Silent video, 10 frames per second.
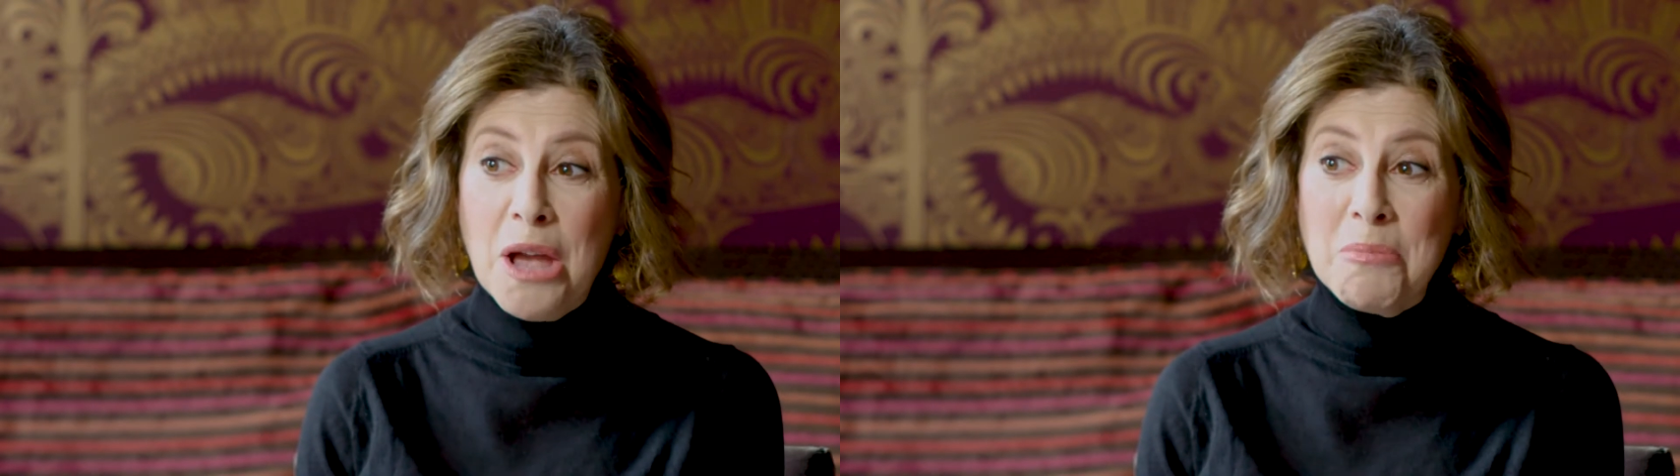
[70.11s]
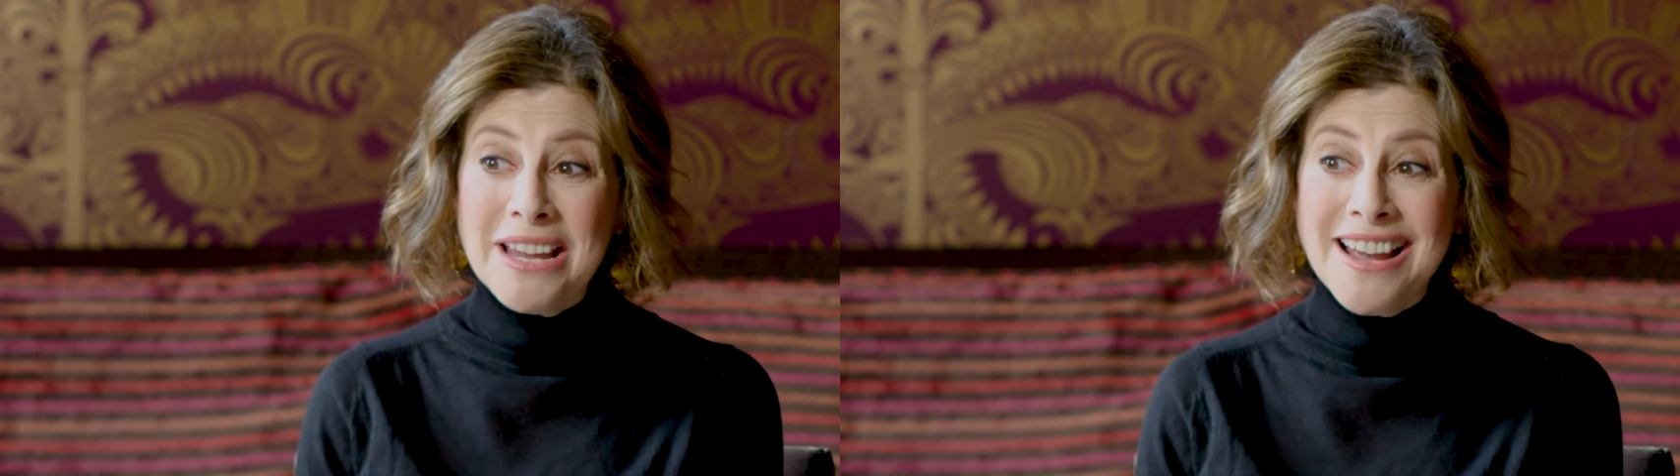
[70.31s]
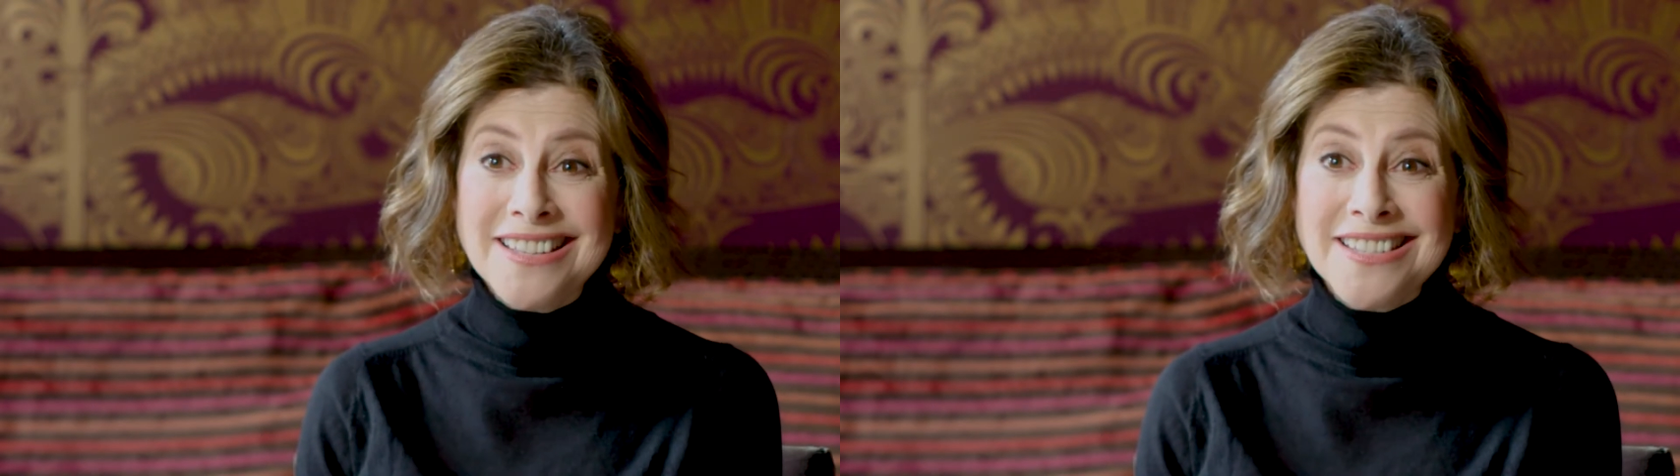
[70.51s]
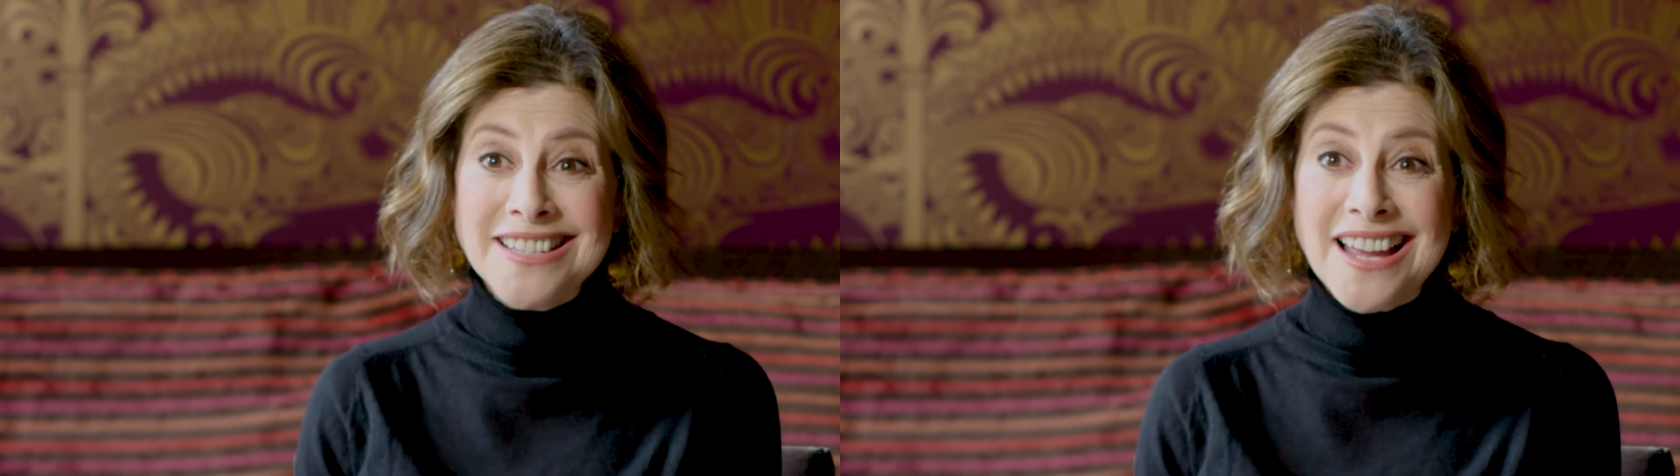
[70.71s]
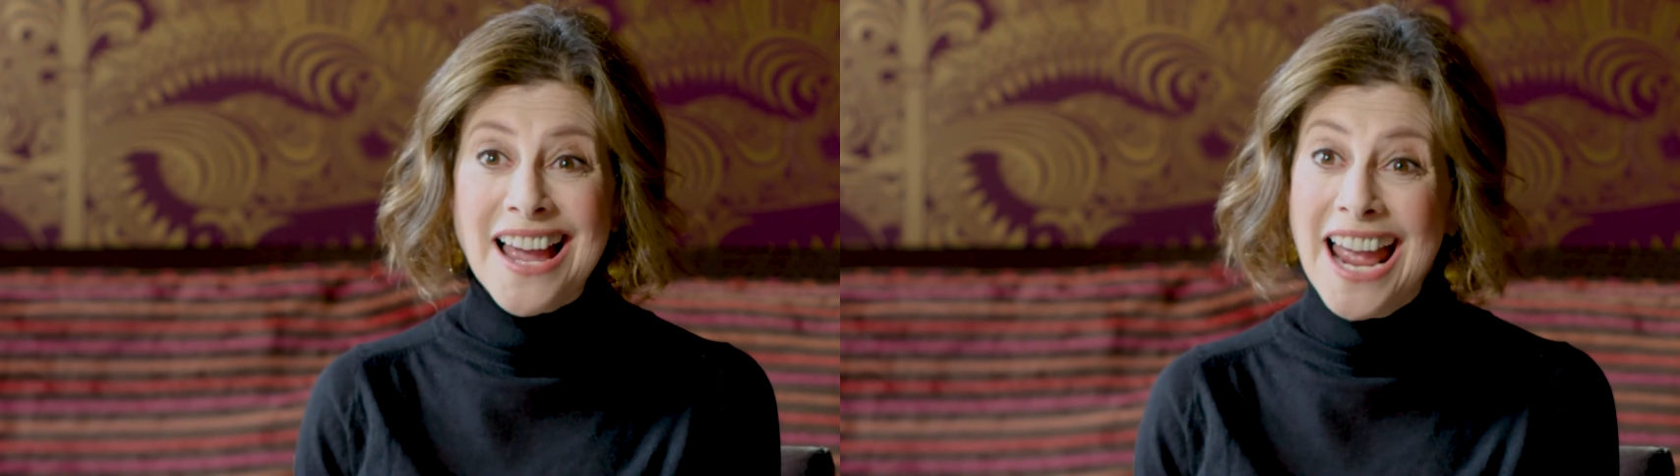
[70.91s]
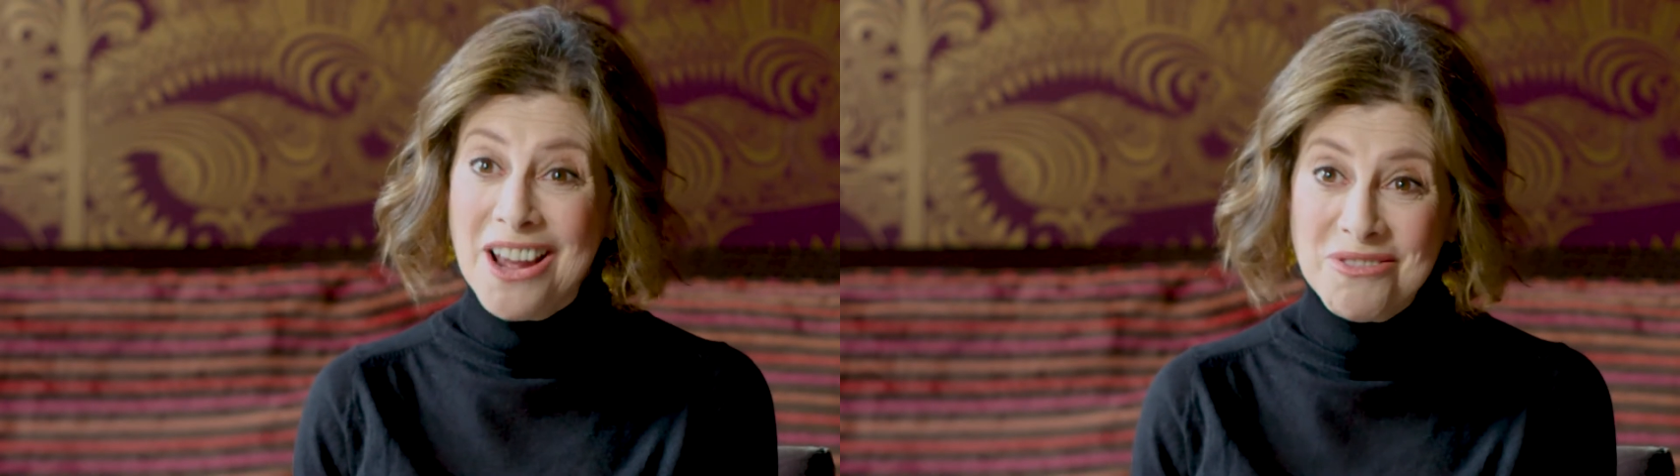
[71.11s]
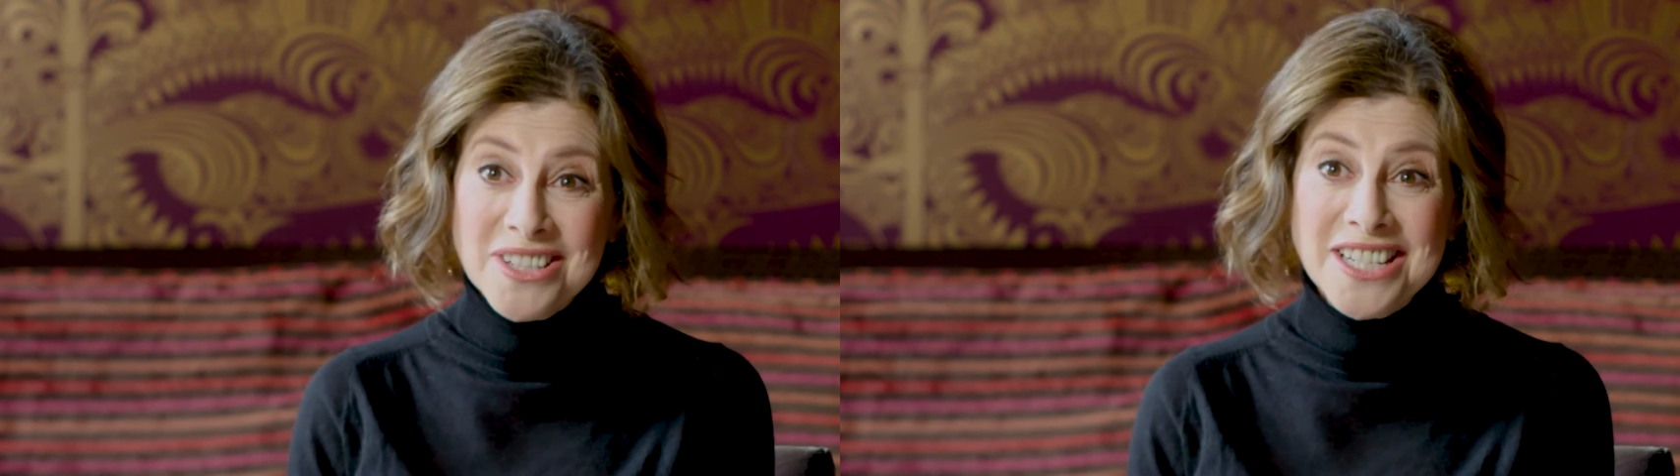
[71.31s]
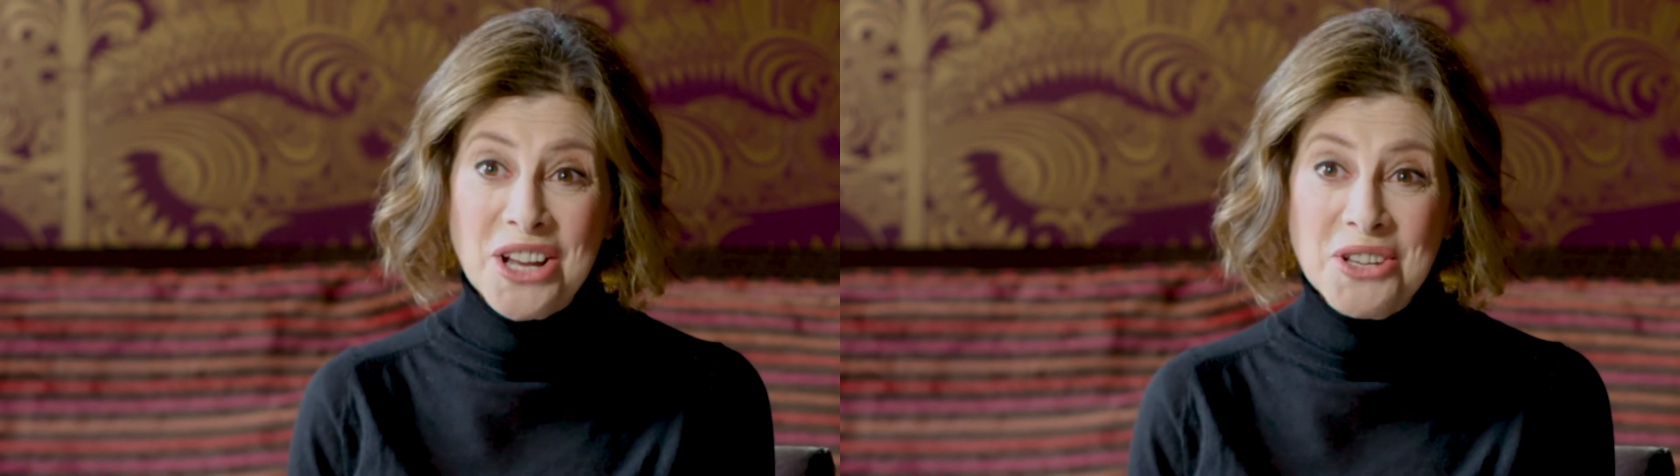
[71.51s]
Because I have
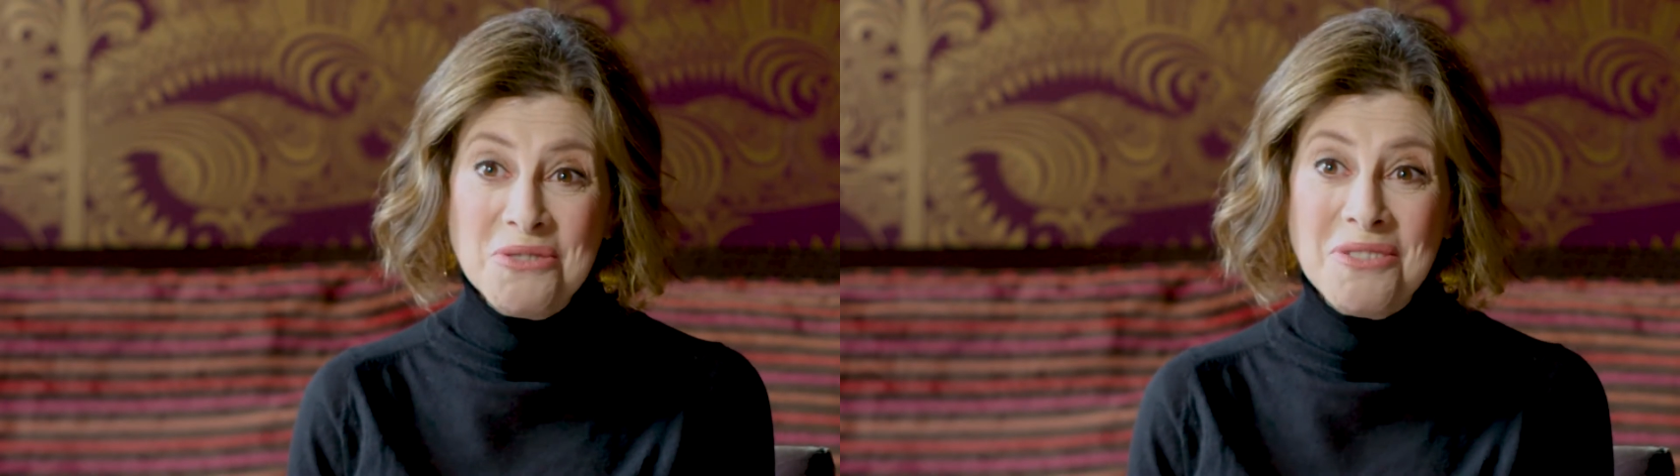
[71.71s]
to tell you,